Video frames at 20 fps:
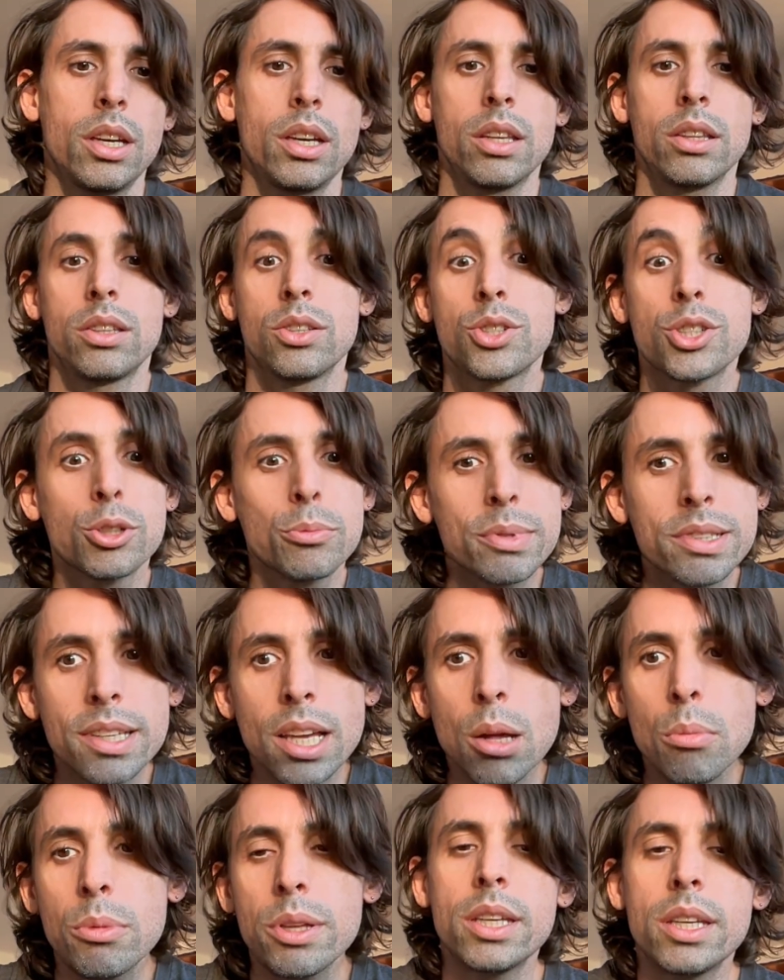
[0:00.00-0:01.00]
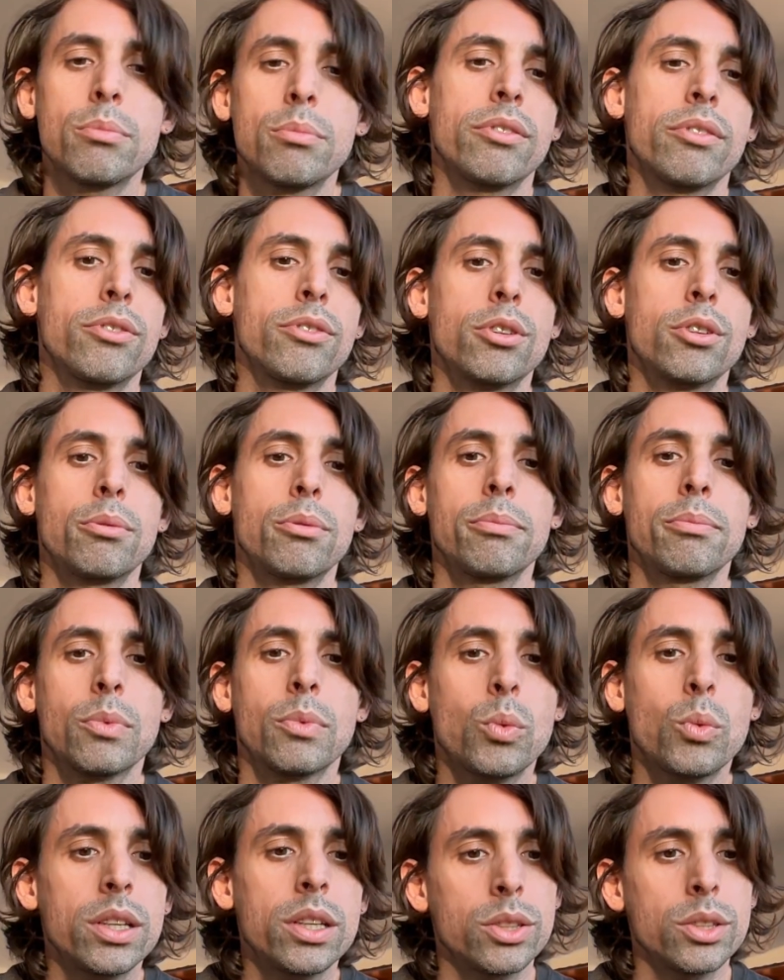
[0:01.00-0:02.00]
the genome assembly and perform
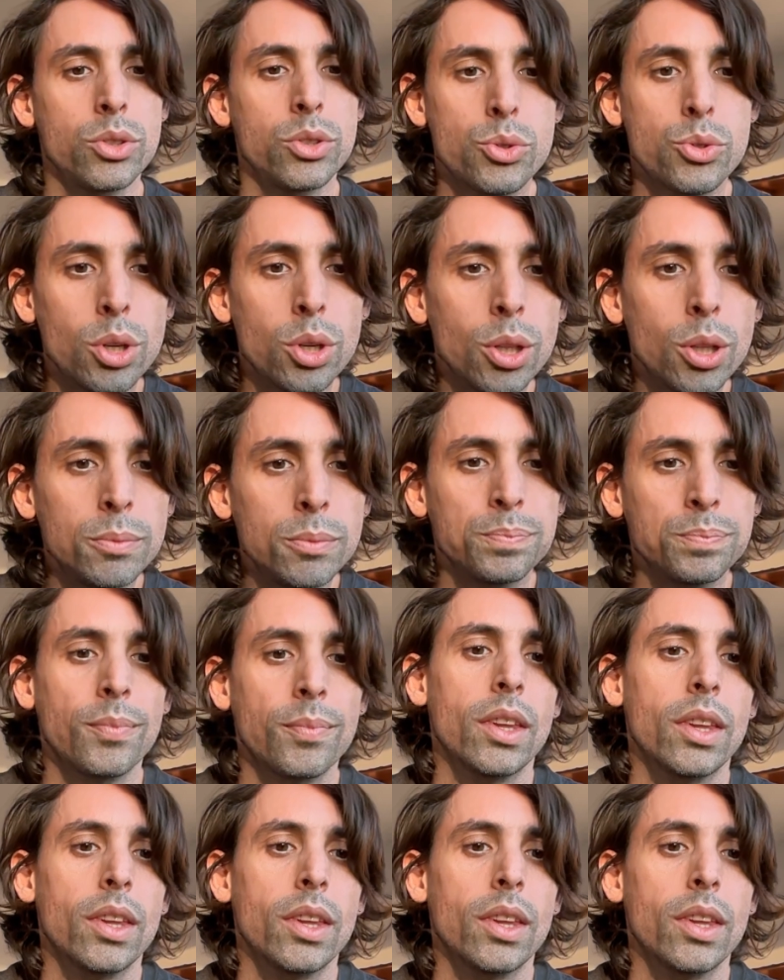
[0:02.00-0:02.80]
quality control.